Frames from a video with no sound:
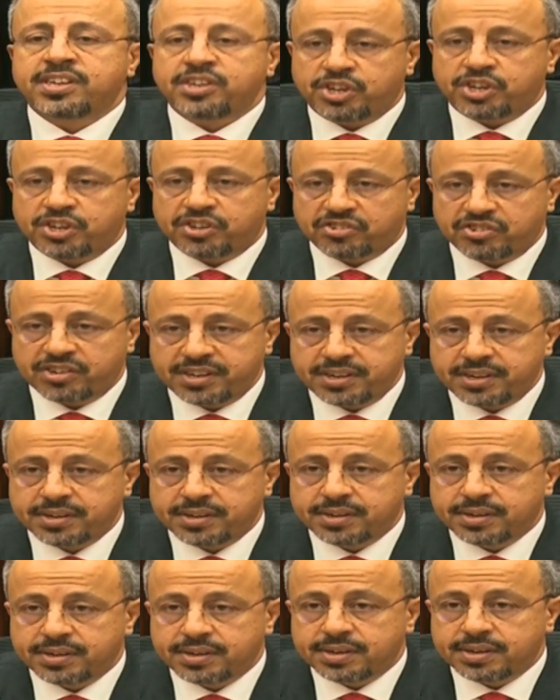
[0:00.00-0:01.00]
Anxiously,
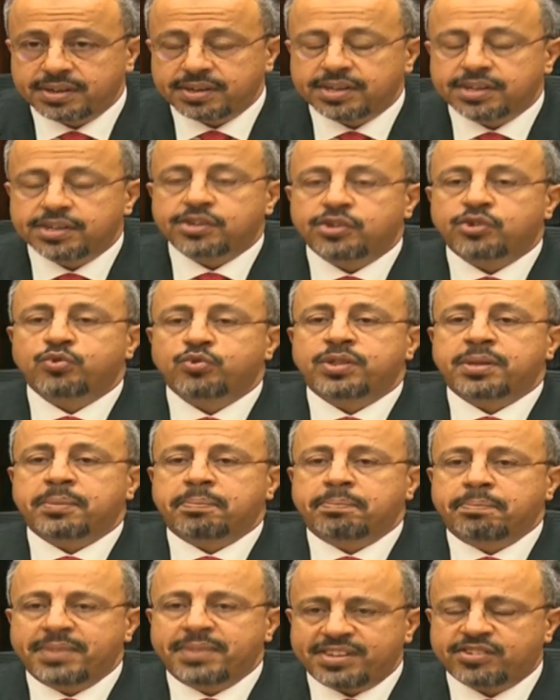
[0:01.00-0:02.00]
to the
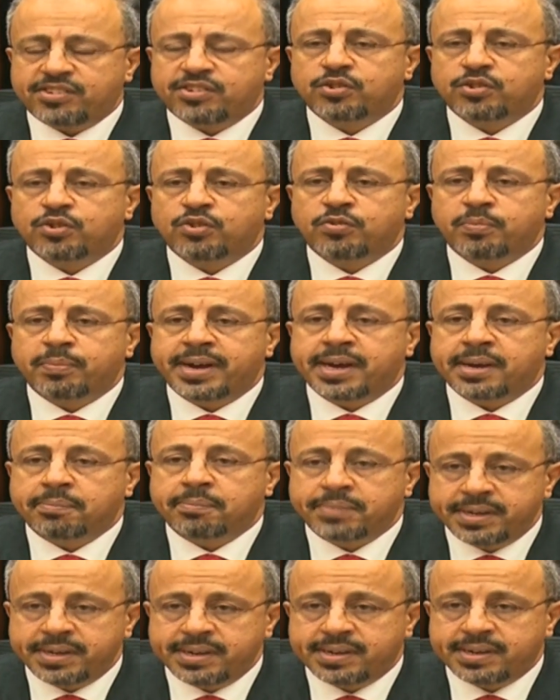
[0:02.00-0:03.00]
best of my
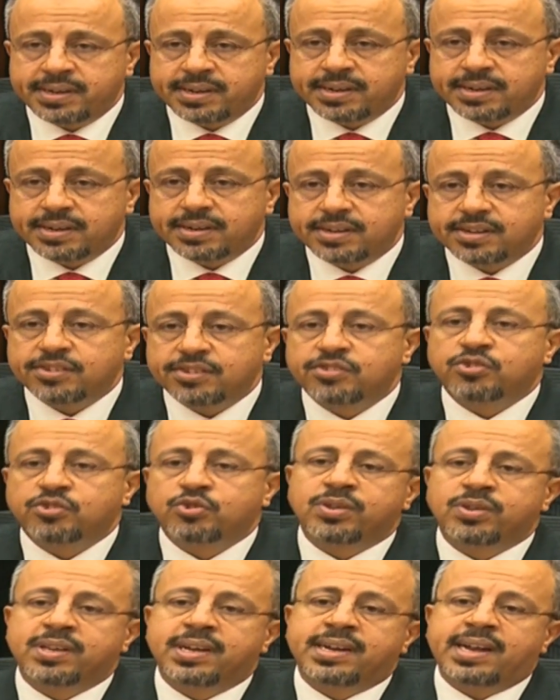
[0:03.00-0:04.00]
ability,
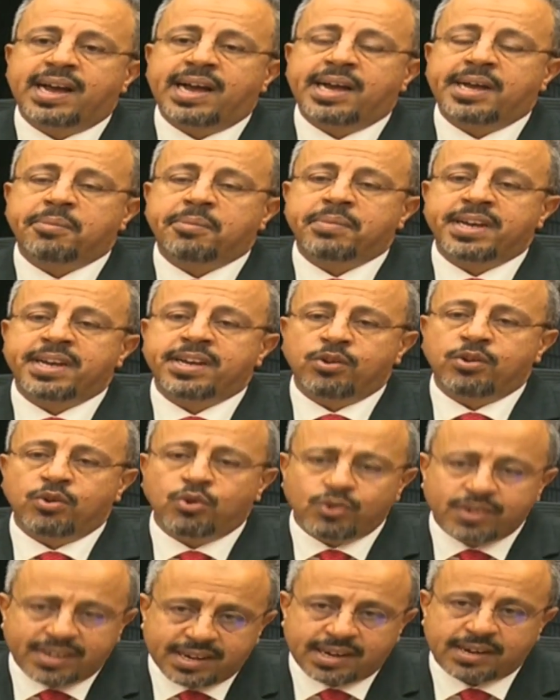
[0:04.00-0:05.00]
so that I may
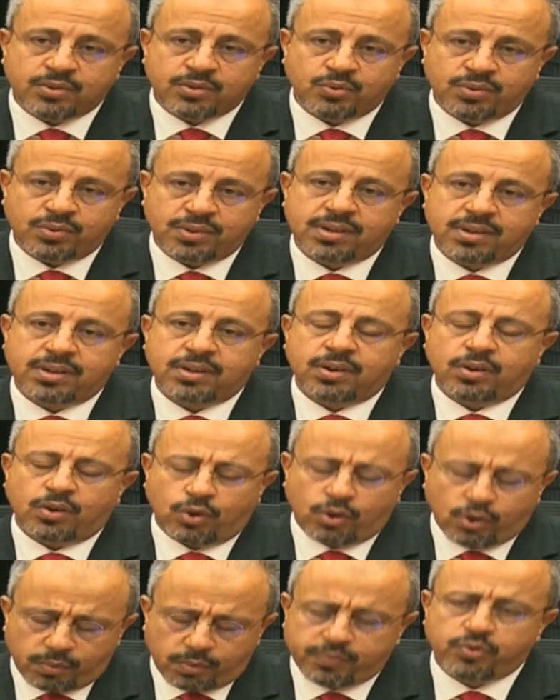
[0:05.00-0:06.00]
go down,
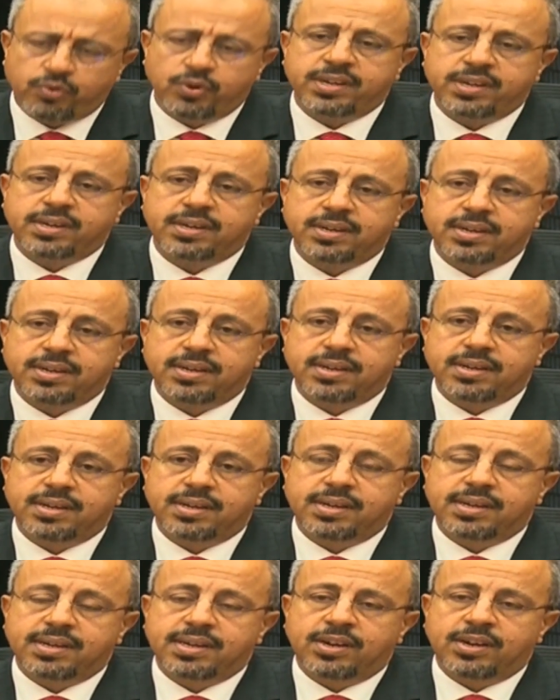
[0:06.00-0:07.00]
hopefully,
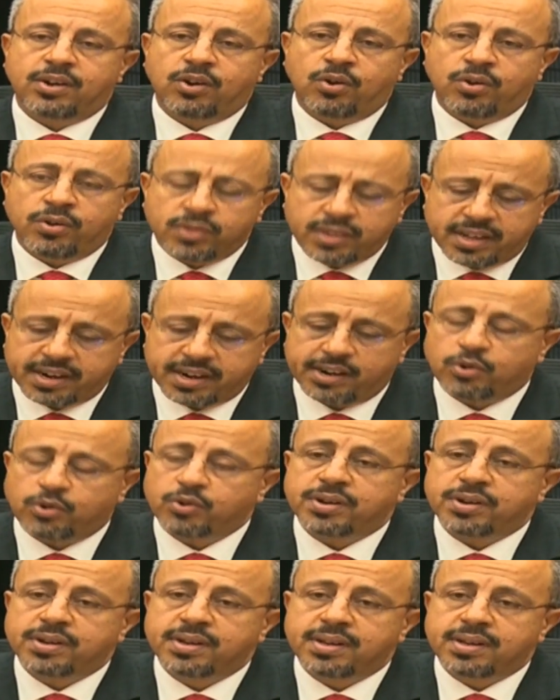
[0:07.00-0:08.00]
on the
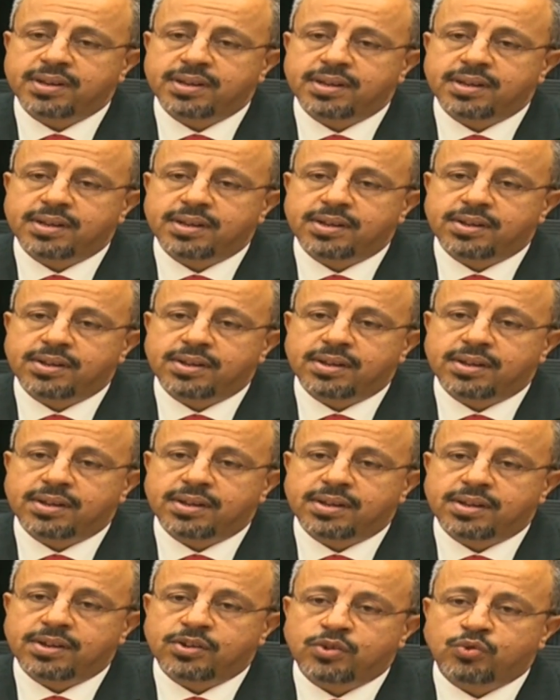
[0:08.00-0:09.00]
record,
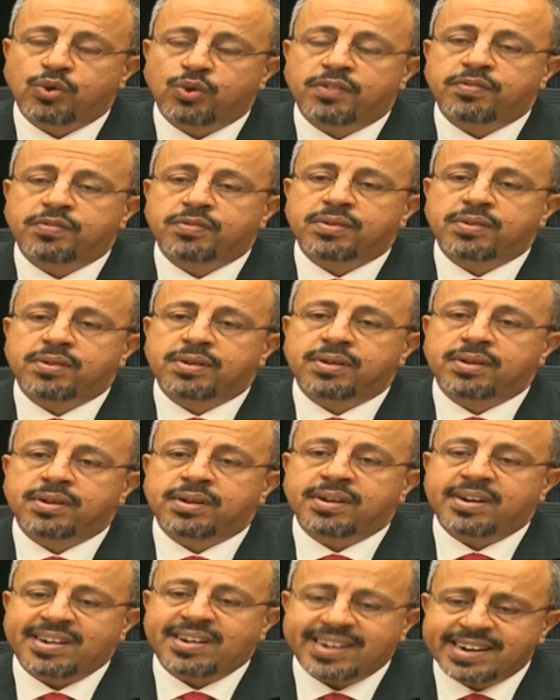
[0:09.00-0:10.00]
to have
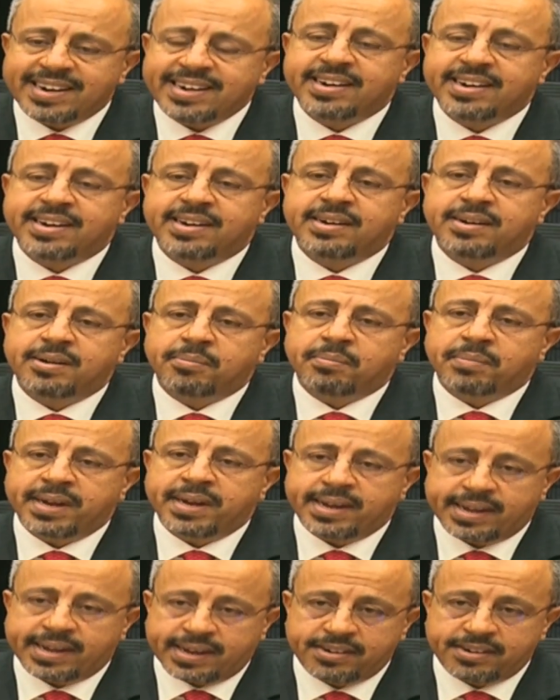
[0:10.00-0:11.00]
rendered
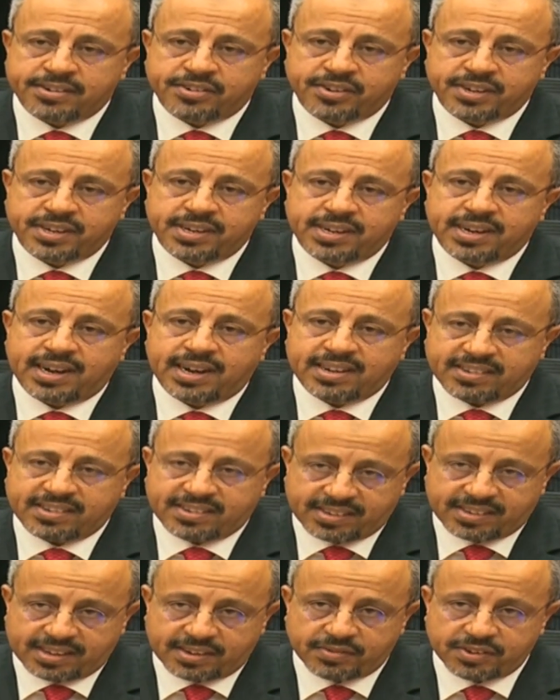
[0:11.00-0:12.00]
my country a
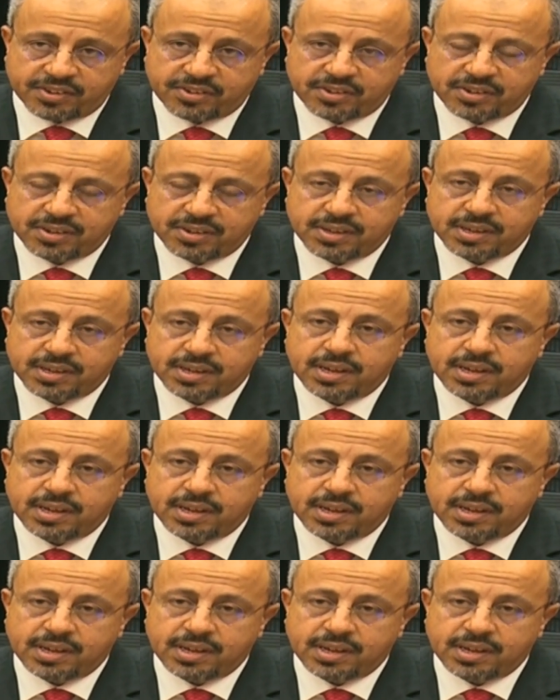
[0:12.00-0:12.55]
service,